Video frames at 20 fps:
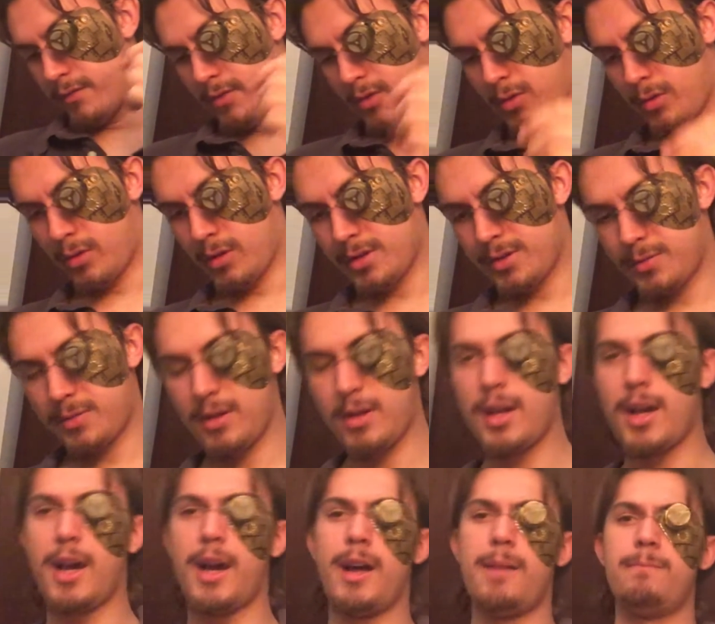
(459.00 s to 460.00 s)
course, we
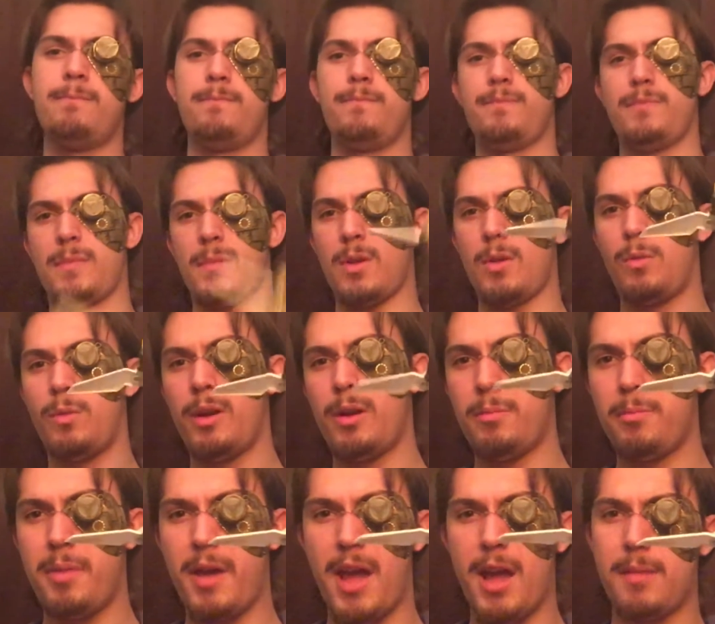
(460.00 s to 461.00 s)
got
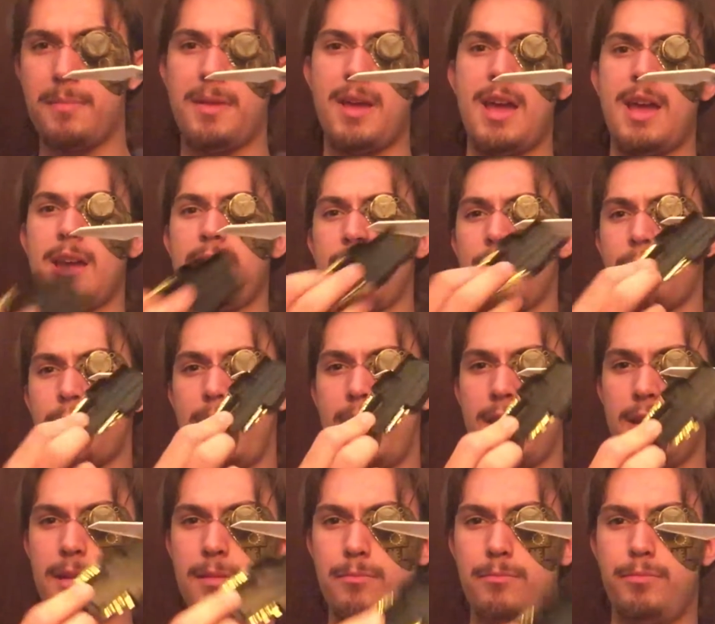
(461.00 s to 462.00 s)
weird backpack and
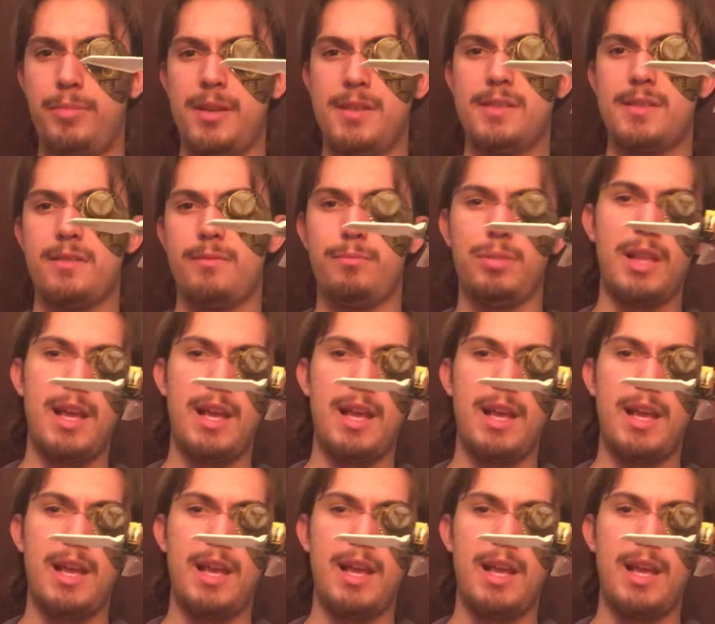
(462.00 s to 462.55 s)
random bits of